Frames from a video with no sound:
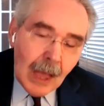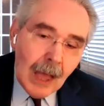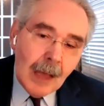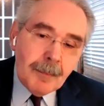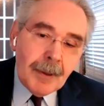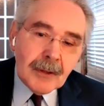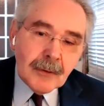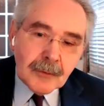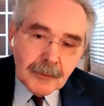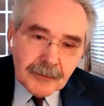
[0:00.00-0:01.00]
But
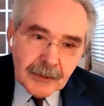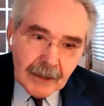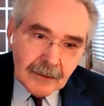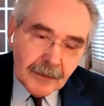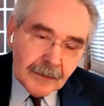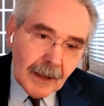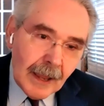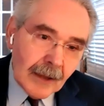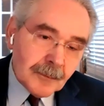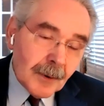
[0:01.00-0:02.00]
you do see it in the
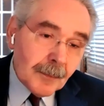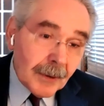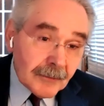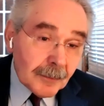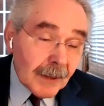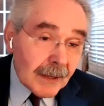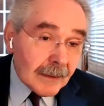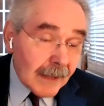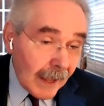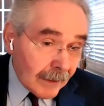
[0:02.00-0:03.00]
diaspora, principally
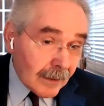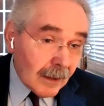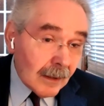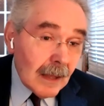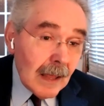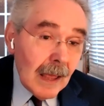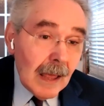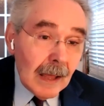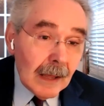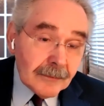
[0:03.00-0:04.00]
in Canada,
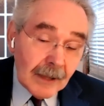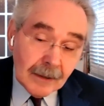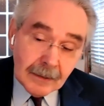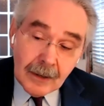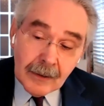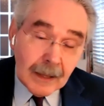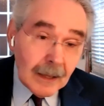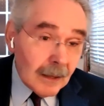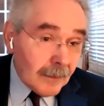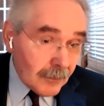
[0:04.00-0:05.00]

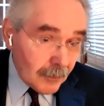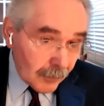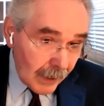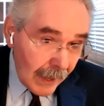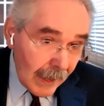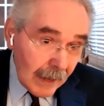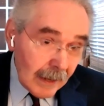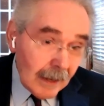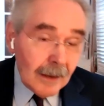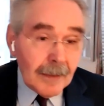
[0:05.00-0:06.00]
secondarily in the
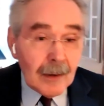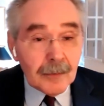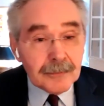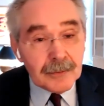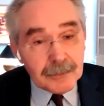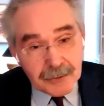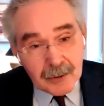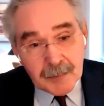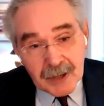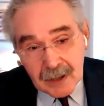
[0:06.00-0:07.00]
UK, and then also
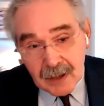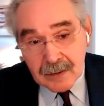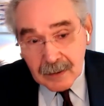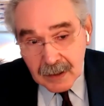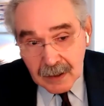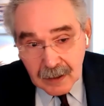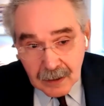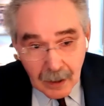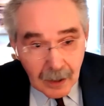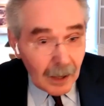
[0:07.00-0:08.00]
Germany, Italy,